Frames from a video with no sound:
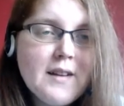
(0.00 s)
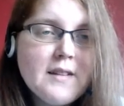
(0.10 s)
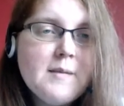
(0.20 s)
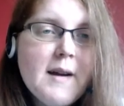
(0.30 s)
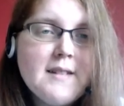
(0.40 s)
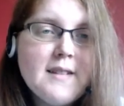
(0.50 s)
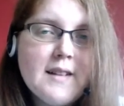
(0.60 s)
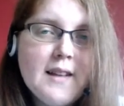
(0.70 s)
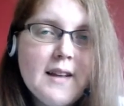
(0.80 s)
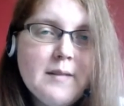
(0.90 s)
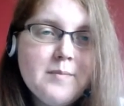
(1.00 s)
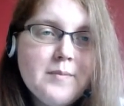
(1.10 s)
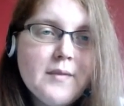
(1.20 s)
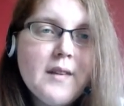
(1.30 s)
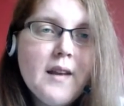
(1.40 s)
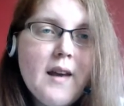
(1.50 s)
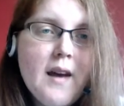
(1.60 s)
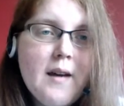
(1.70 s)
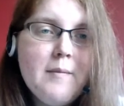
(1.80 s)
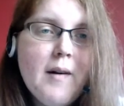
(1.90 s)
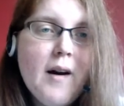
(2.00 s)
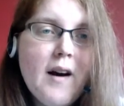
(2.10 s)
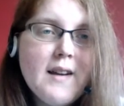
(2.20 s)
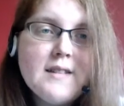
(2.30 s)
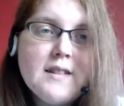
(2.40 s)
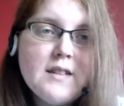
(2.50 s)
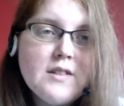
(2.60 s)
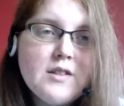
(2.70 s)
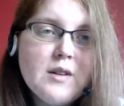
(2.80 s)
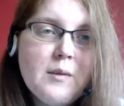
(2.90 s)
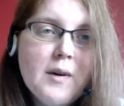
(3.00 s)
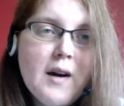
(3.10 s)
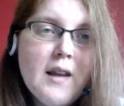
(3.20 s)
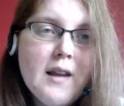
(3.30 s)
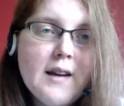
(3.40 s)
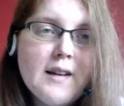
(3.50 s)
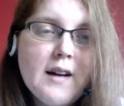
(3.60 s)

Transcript: So basically, I stitch what I like.